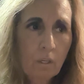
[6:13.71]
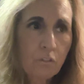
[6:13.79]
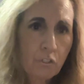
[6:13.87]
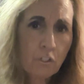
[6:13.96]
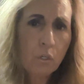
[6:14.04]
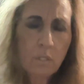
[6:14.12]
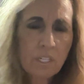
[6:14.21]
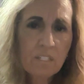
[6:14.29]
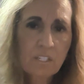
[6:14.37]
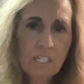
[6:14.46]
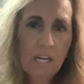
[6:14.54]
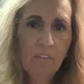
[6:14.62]
Susan
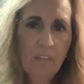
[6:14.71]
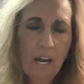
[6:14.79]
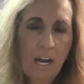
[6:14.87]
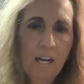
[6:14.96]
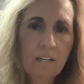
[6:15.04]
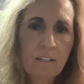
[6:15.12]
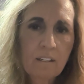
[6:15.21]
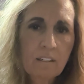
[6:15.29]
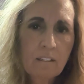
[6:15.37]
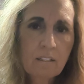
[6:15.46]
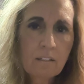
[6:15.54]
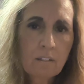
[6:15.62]
said that.
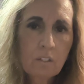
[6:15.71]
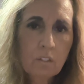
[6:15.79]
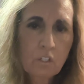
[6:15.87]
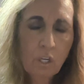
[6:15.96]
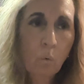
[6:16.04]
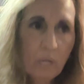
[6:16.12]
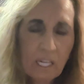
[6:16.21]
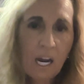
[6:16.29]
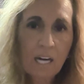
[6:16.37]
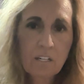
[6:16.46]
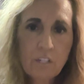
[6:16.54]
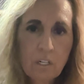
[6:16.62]
So we
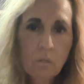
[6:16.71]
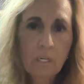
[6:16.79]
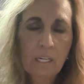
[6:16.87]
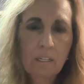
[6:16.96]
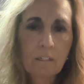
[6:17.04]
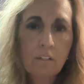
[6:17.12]
got to do it.